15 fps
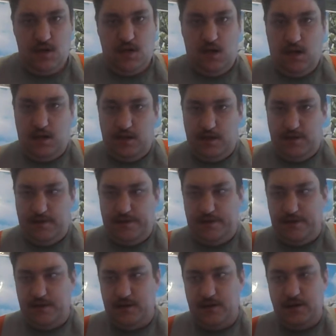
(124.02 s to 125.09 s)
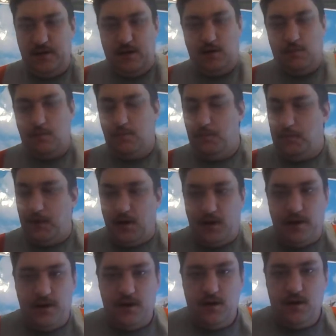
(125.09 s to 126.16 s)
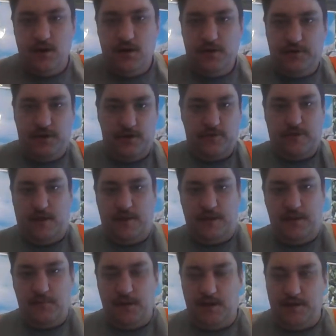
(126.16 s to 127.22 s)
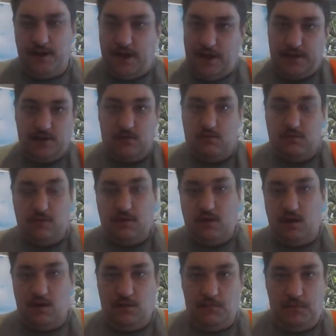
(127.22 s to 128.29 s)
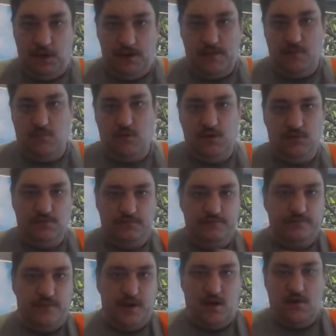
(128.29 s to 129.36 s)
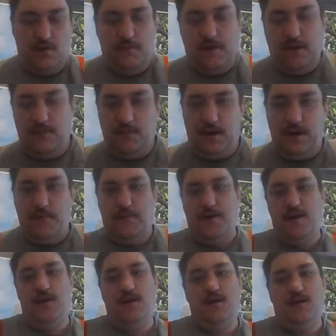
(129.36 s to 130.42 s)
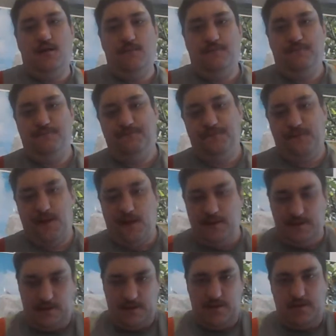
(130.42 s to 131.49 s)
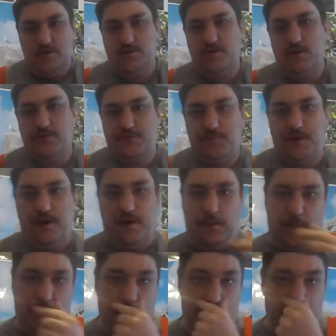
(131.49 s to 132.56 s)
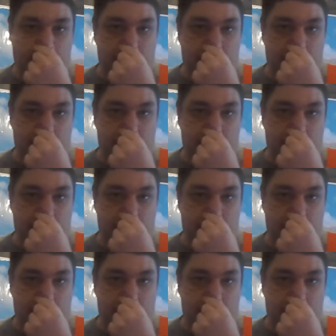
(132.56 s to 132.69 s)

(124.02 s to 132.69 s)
And, but does that then mean that adults can't play them? Well, no. I mean, in my opinion, and this is just my opinion,